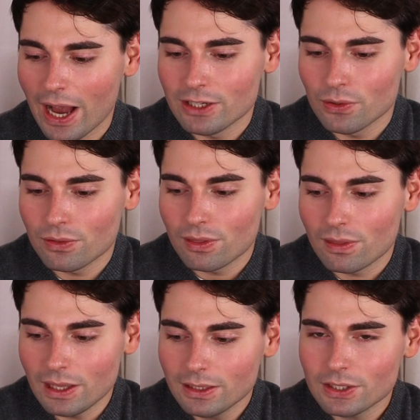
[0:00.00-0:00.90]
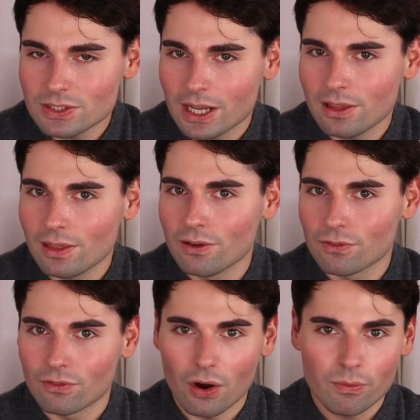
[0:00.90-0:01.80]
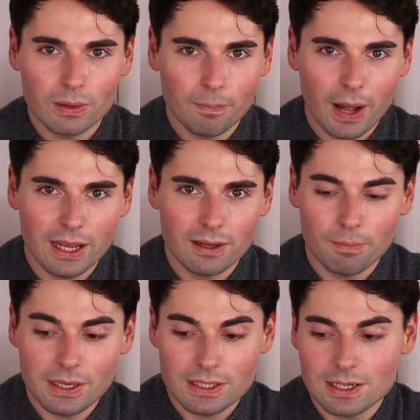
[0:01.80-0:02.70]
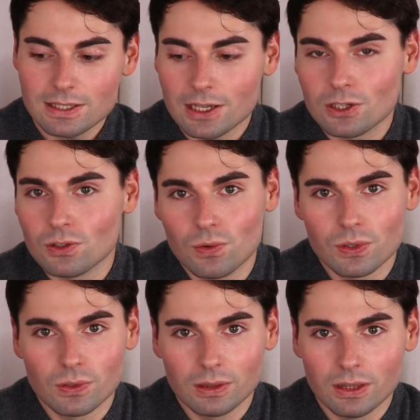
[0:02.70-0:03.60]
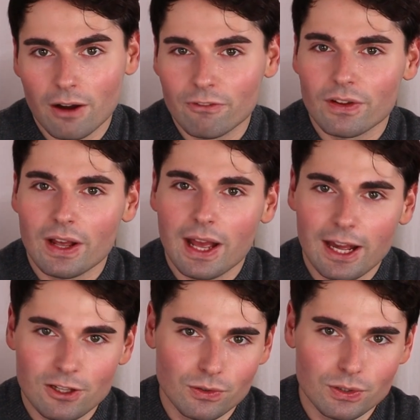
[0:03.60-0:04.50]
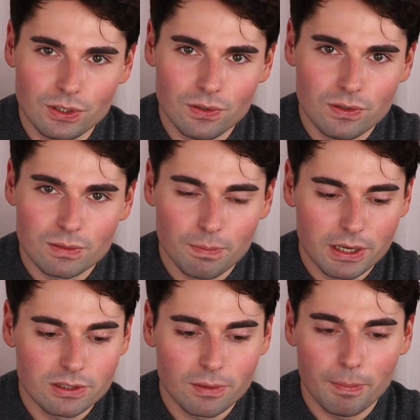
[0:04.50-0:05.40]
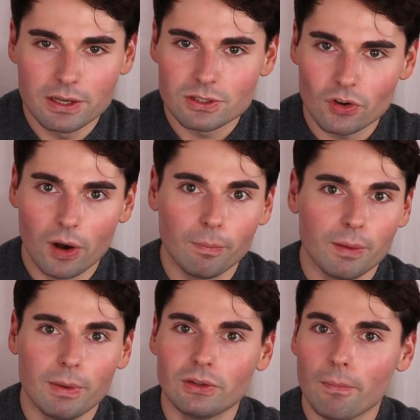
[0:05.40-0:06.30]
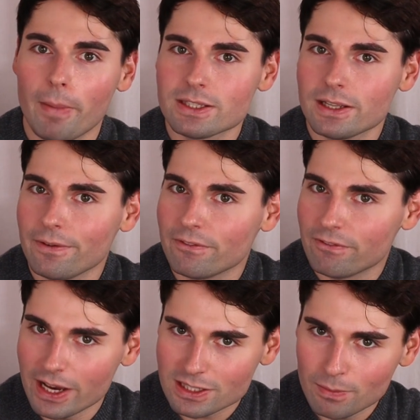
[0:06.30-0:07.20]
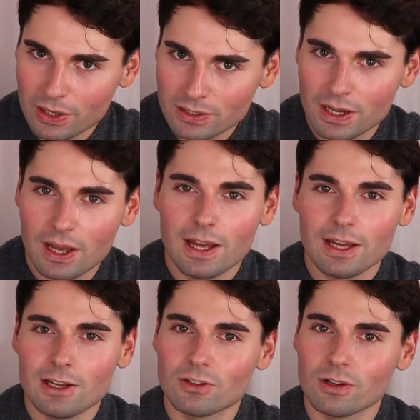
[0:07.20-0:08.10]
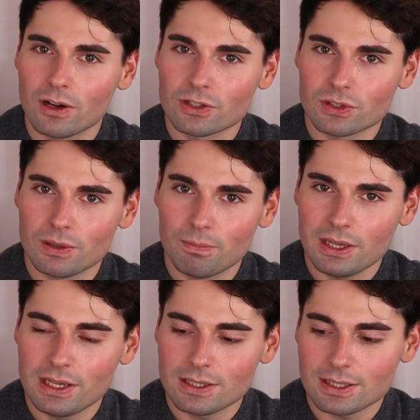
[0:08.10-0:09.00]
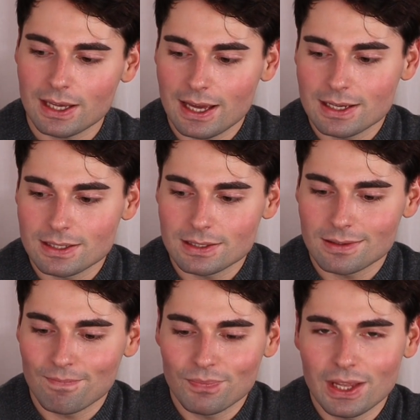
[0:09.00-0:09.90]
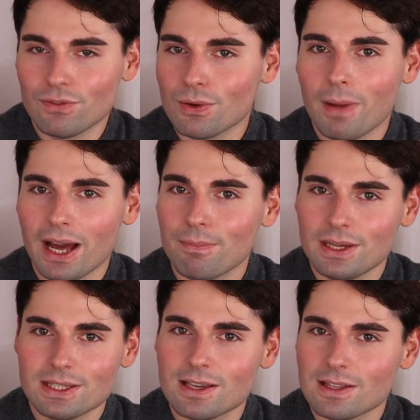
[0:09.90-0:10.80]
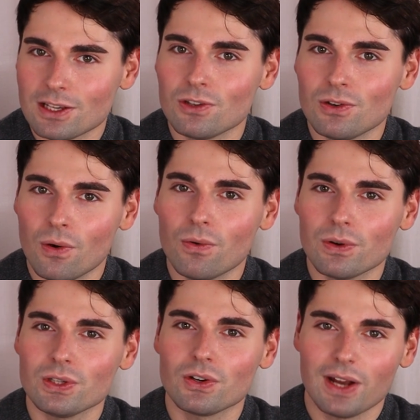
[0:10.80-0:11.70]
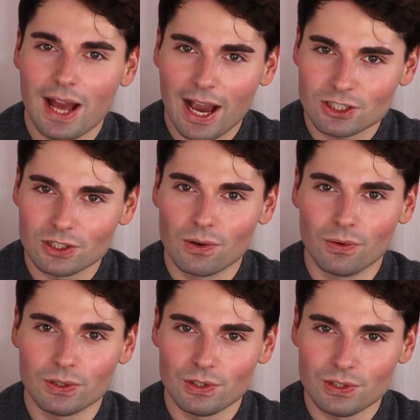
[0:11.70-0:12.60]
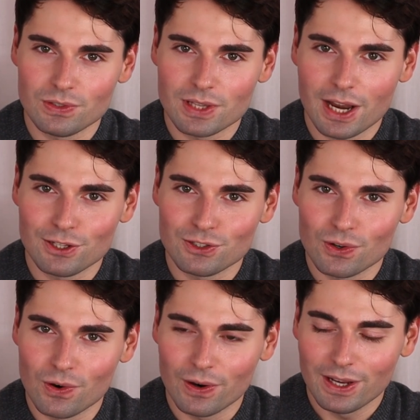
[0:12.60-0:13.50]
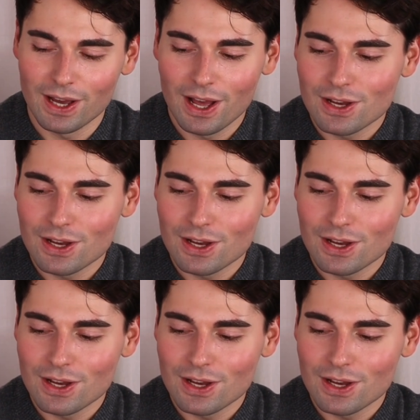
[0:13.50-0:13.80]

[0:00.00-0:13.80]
I don't think that there's anything wrong with buying pieces that you know you love and you'll use because the biggest compliment, the best investment into a luxury piece is if you buy pieces that you know you're actually going to use and enjoy.